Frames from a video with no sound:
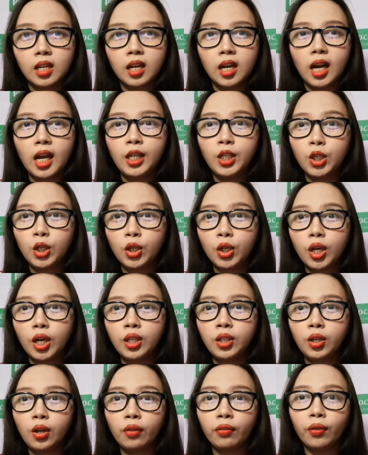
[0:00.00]
I took
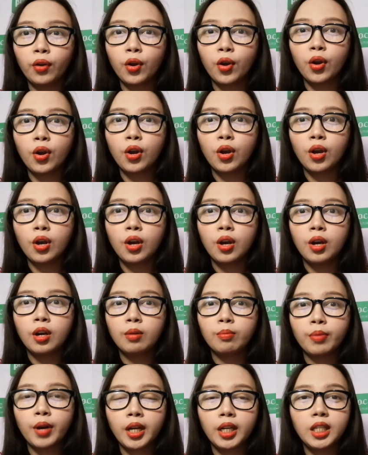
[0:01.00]
another
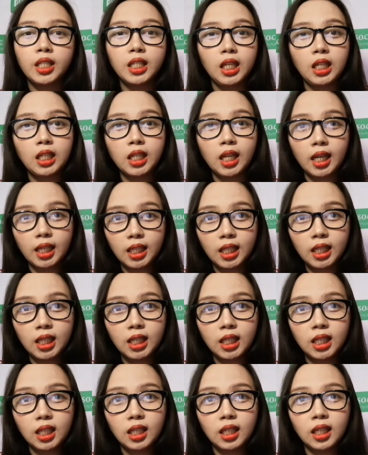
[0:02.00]
pregnancy test
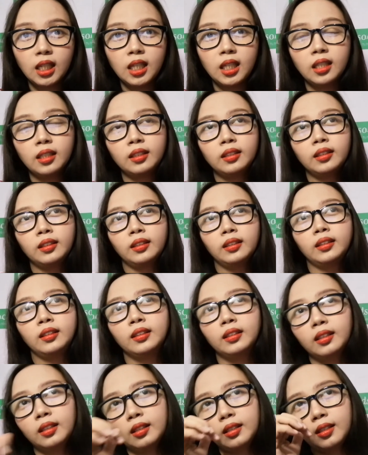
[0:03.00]

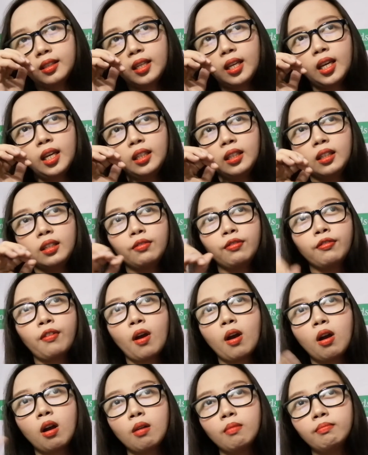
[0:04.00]
kit
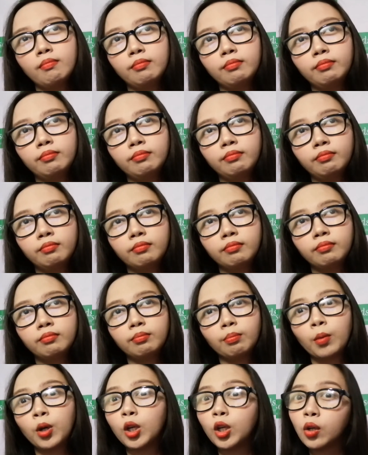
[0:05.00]
from
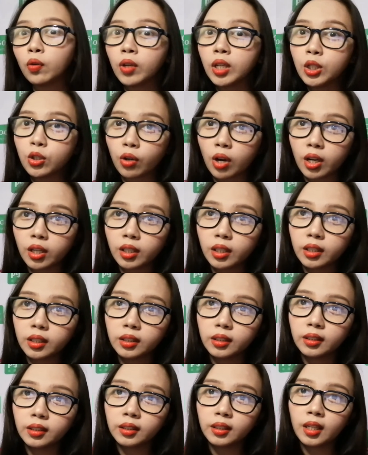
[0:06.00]
Mercury Drug.
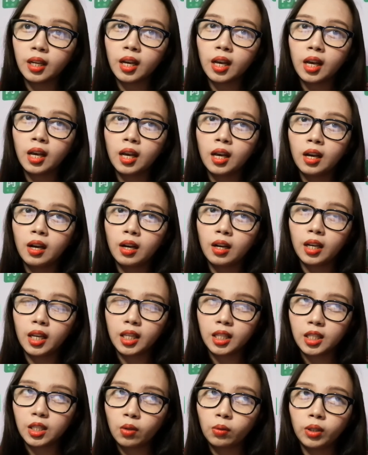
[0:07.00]

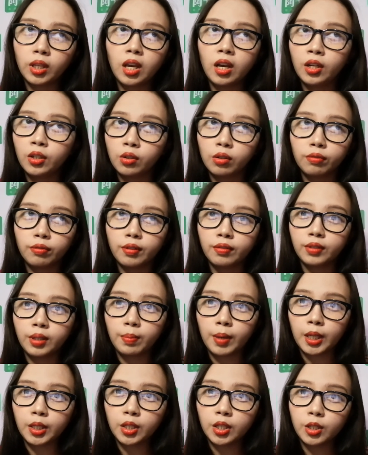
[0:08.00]
It's only 150
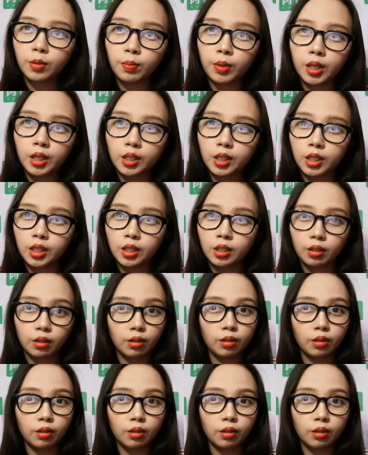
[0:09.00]
pesos, but it's